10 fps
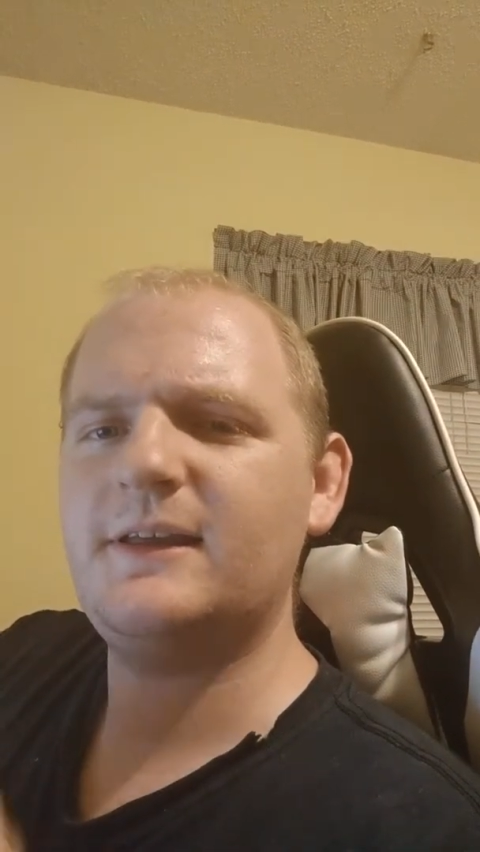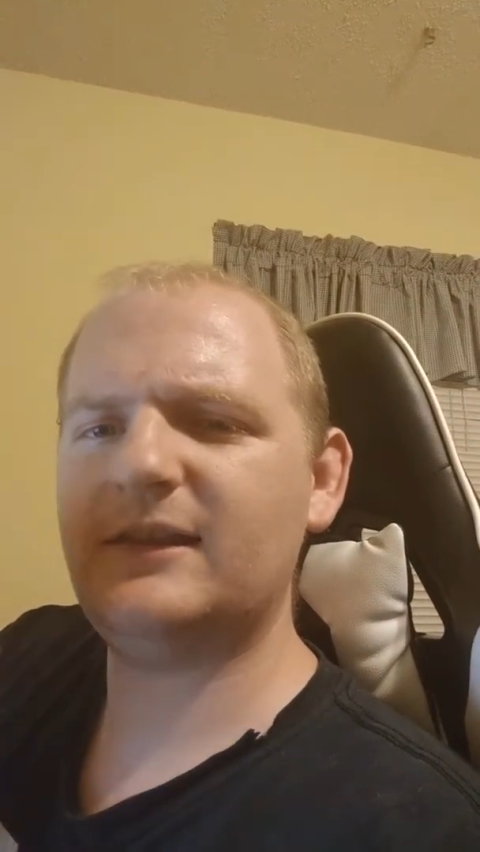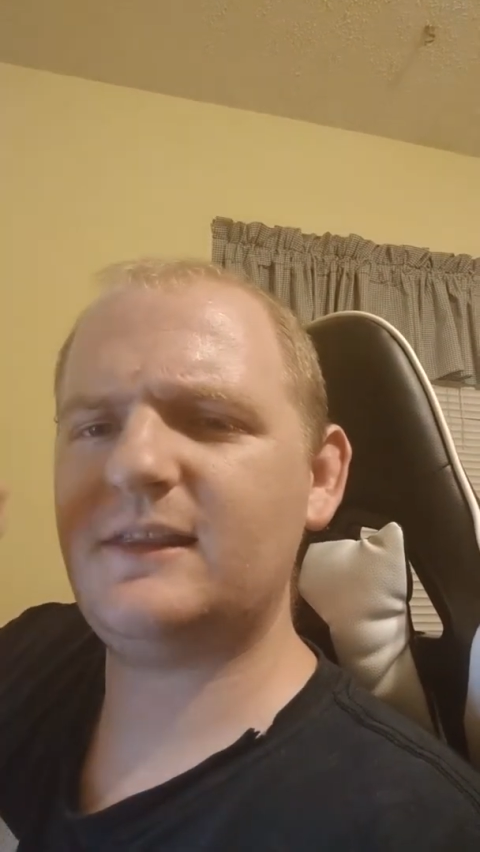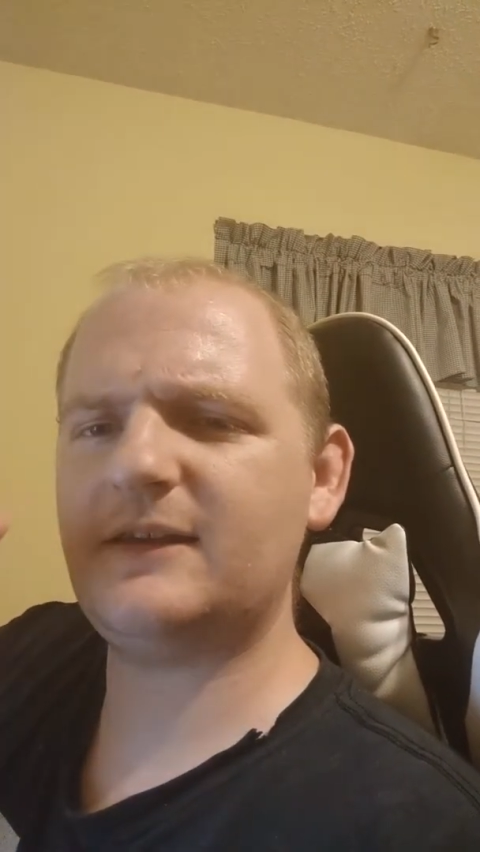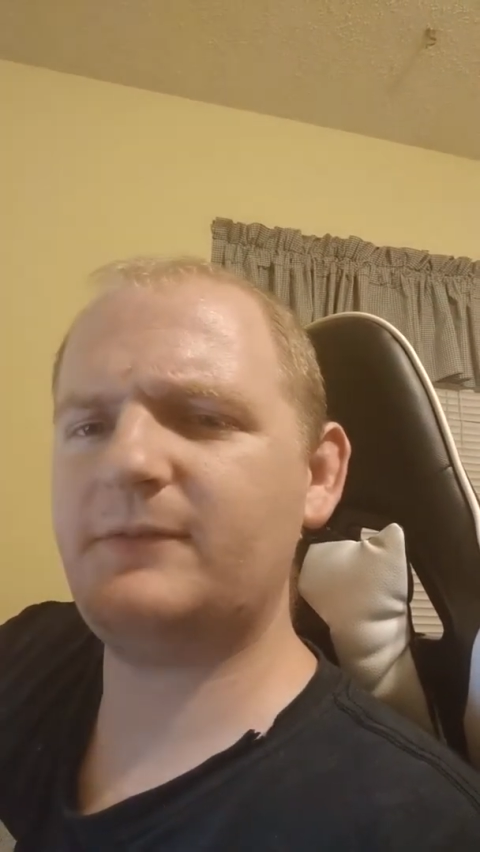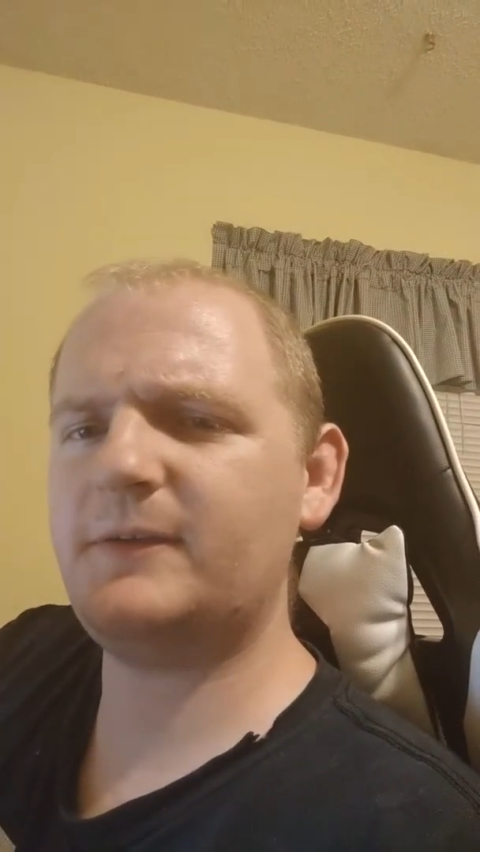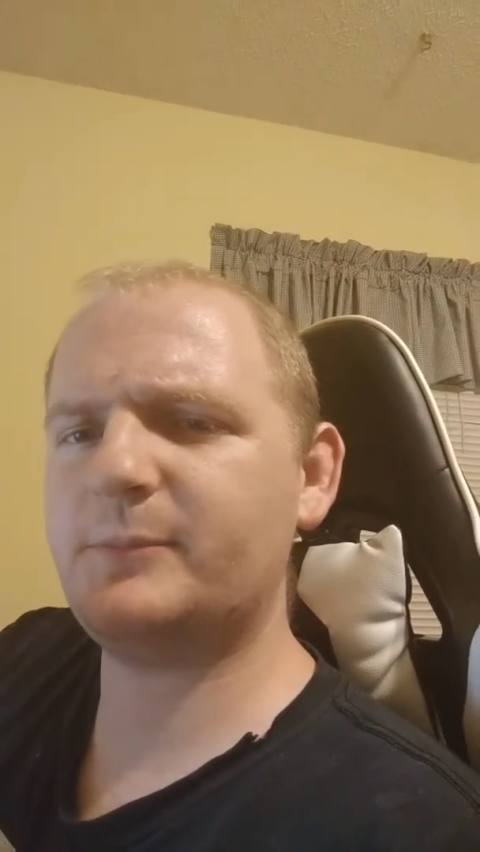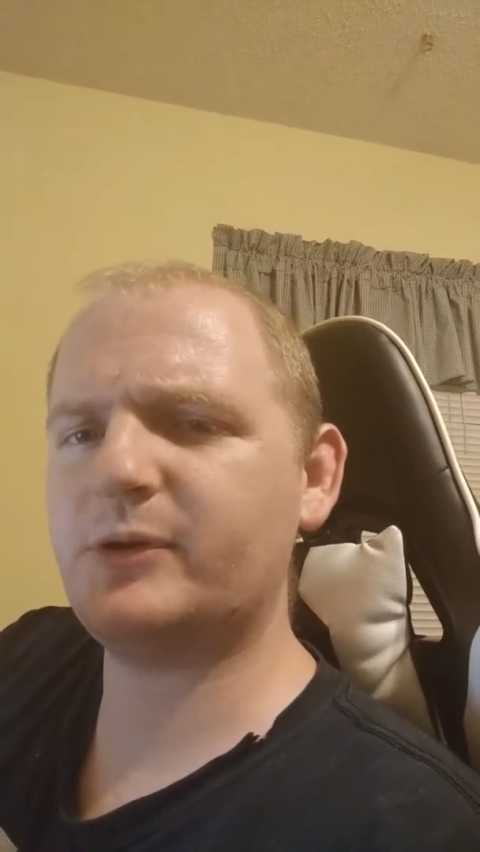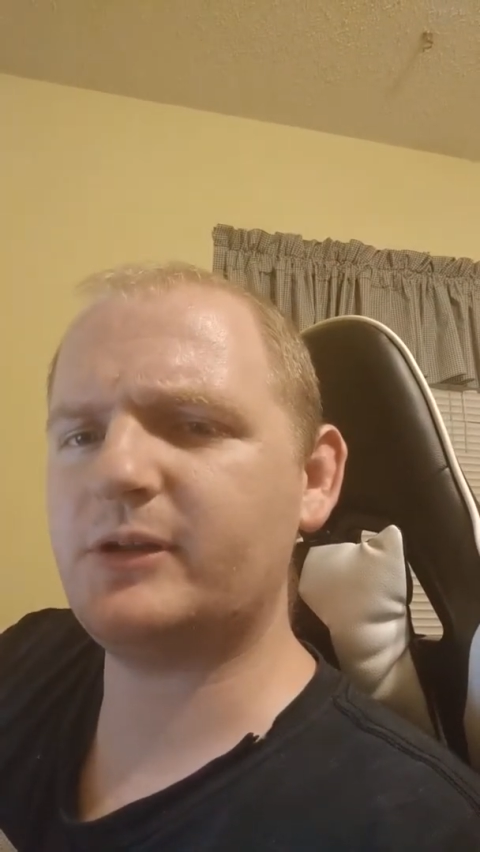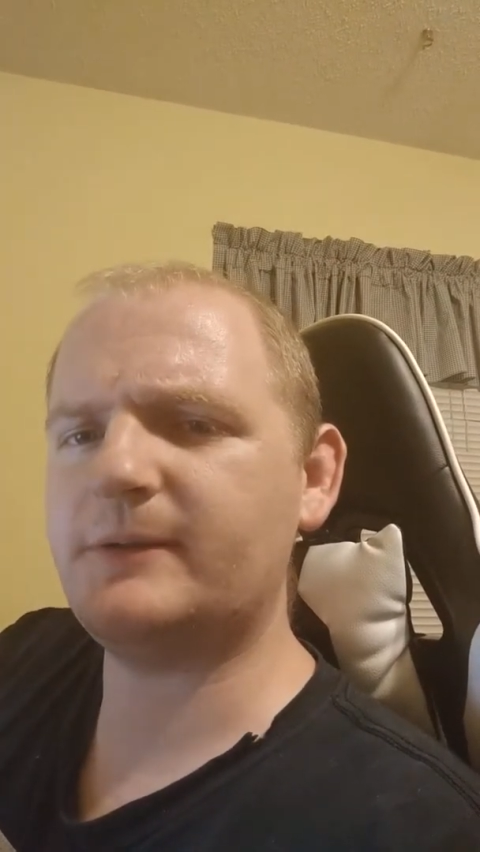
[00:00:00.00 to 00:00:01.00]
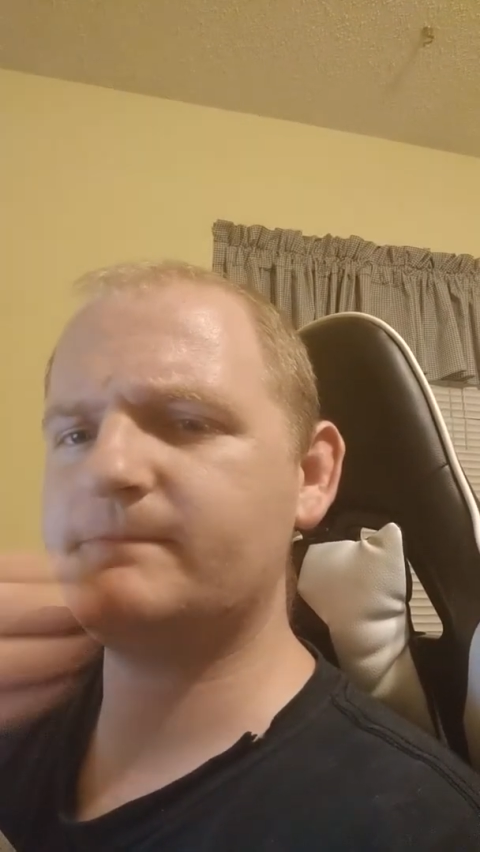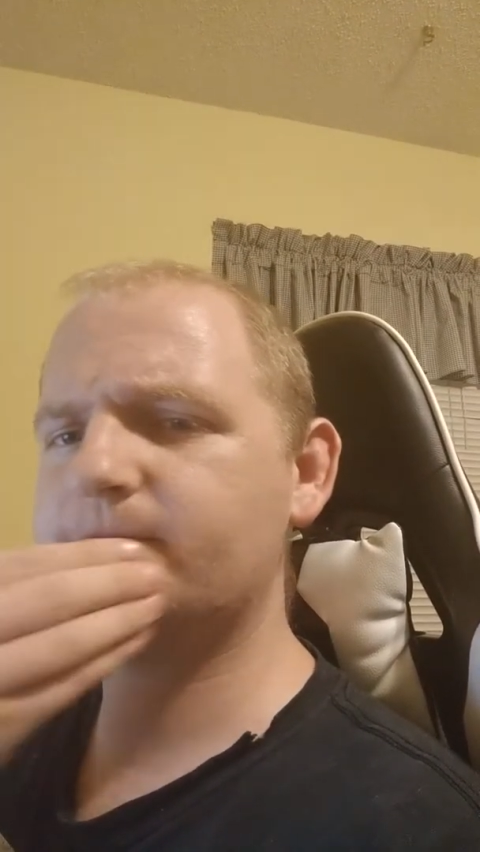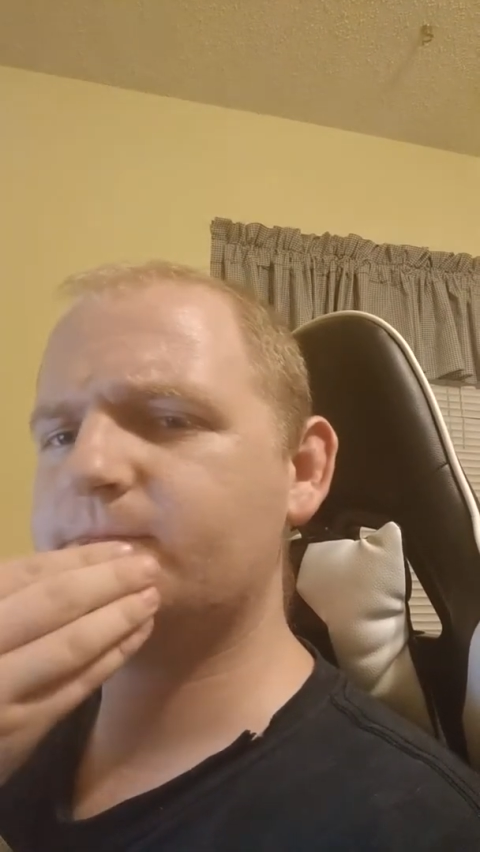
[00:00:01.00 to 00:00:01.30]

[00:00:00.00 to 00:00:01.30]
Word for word: and they defeat Broly.